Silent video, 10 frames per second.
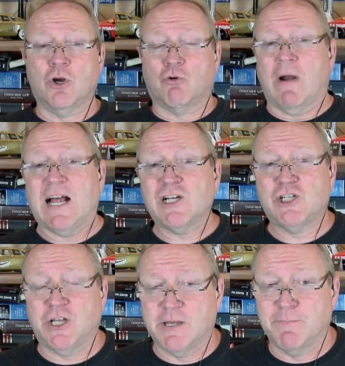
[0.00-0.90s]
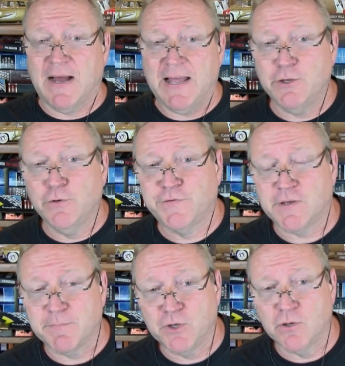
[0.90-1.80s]
to a garage sale and you buy a used
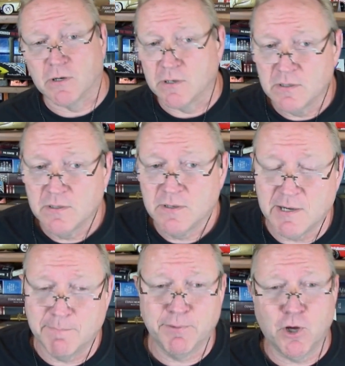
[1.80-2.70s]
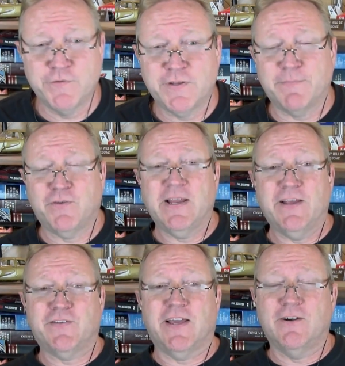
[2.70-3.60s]
computer and it blows up 2
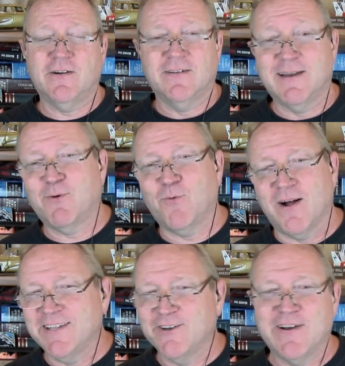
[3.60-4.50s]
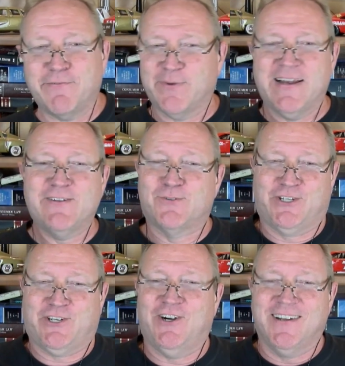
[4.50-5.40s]
days later. Number one, you don't have 3 days to
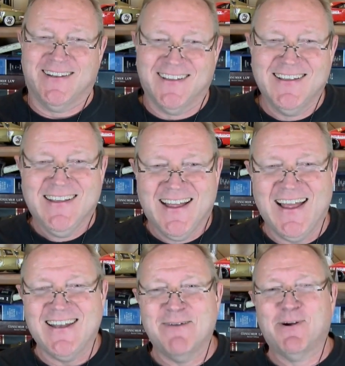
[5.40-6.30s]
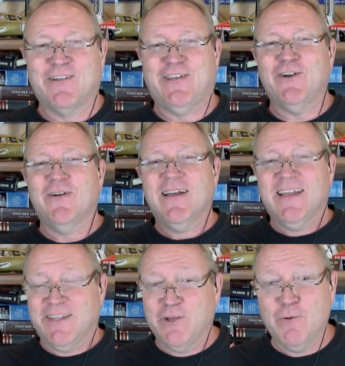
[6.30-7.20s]
return it. And number two,
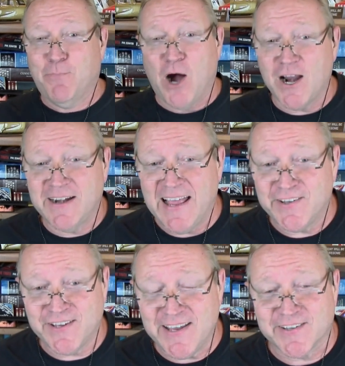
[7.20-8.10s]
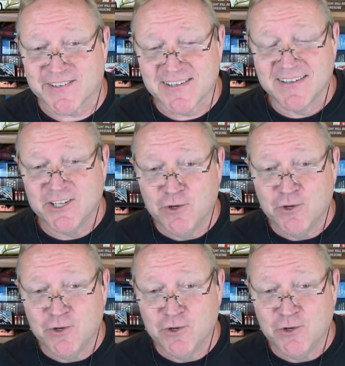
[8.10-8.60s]
you bought it as is.